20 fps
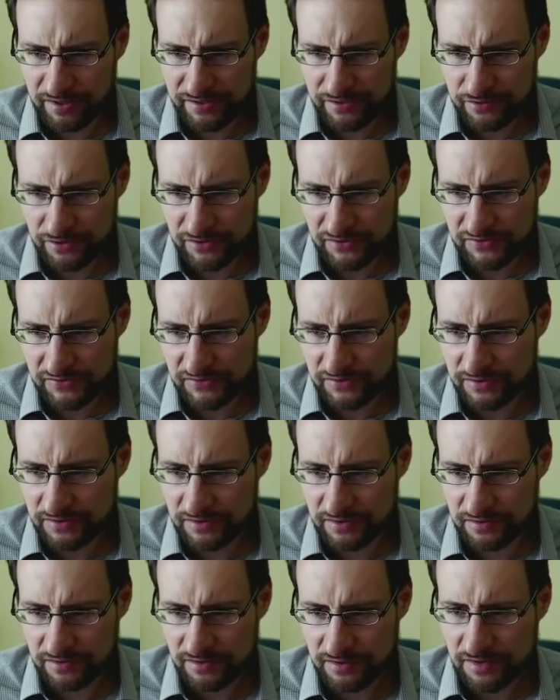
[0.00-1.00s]
not
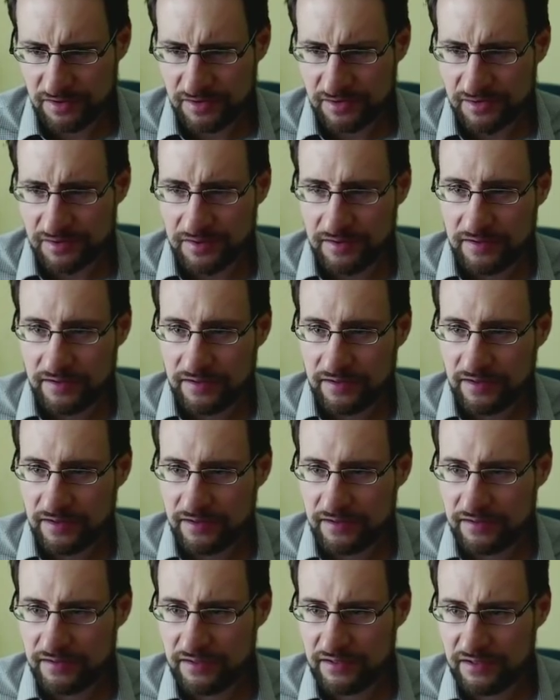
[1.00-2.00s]
uh,
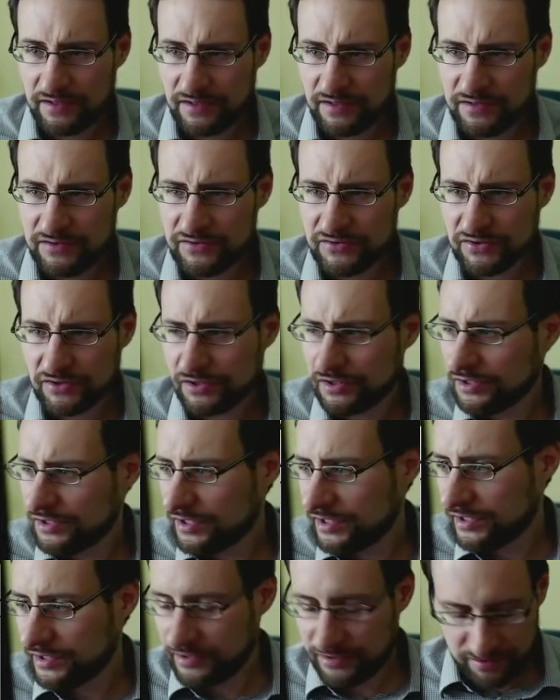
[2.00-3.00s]
Intel,
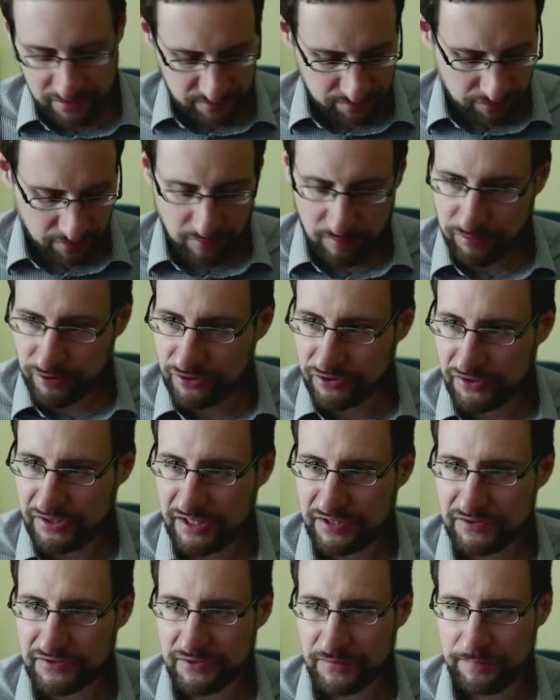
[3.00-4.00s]
uh, probably not
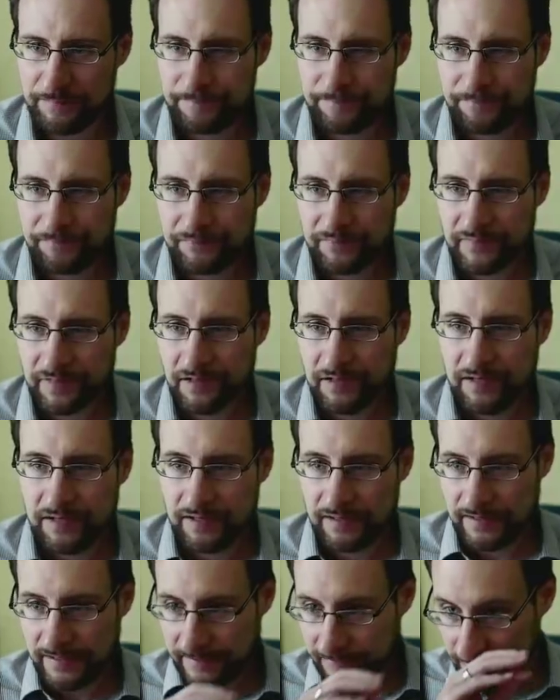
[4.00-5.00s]
Atom,
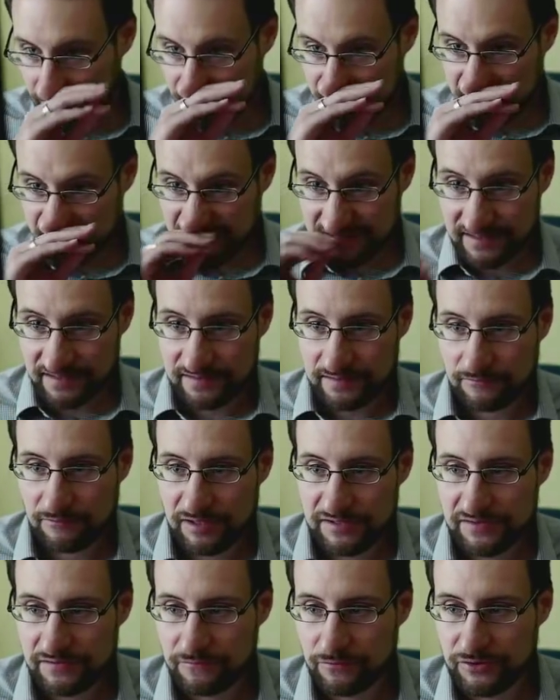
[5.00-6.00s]
I would guess,
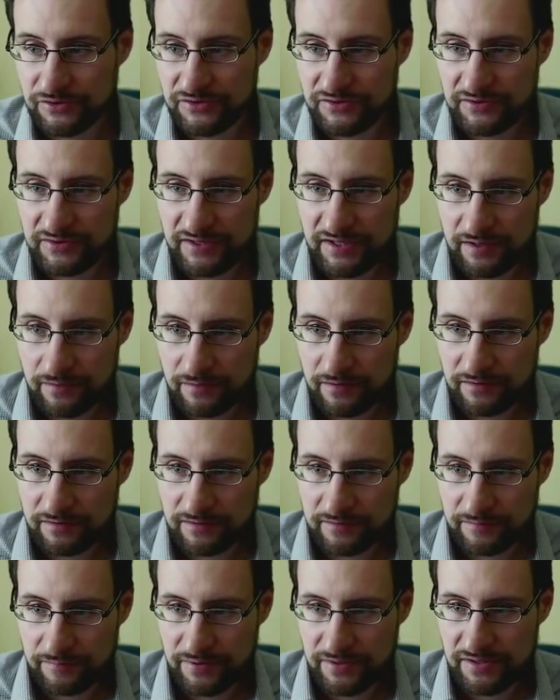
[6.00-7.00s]
otherwise it wouldn't here
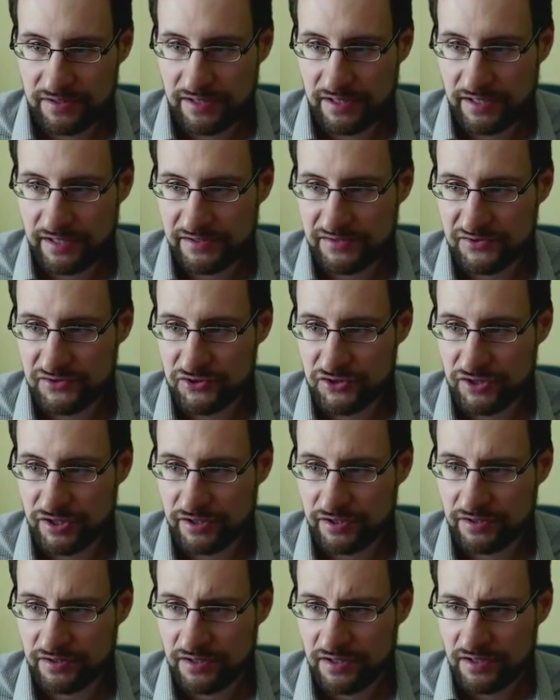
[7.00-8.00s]
uh, been eighth
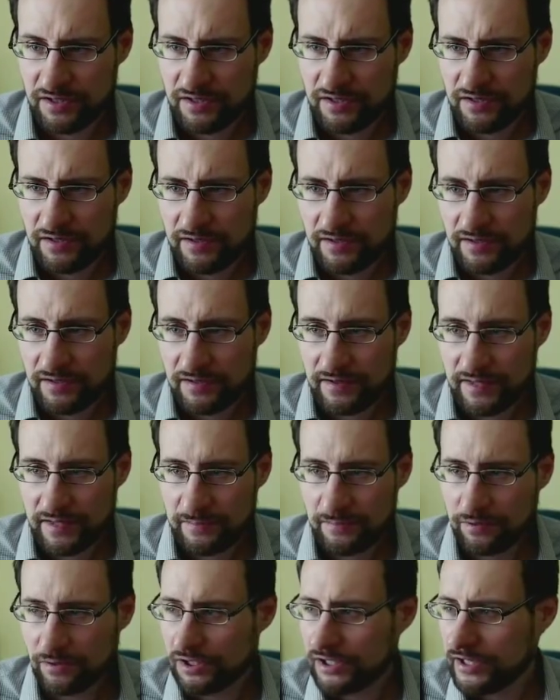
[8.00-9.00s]
gen
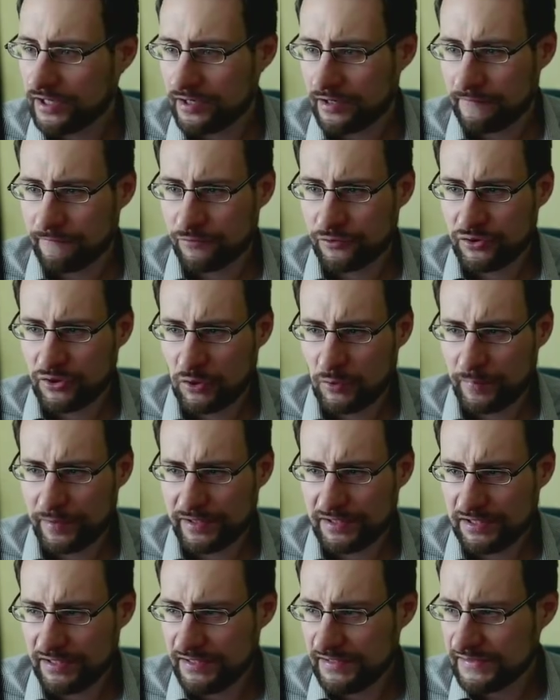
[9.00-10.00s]
Amber Lake, I would hope
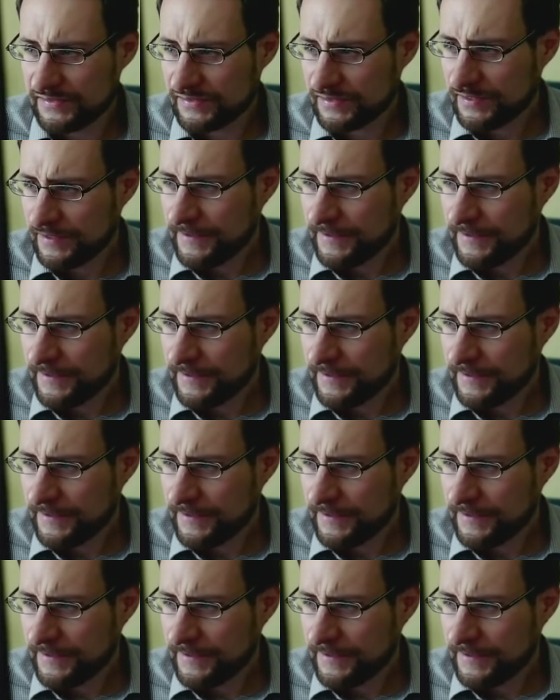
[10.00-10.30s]
at least.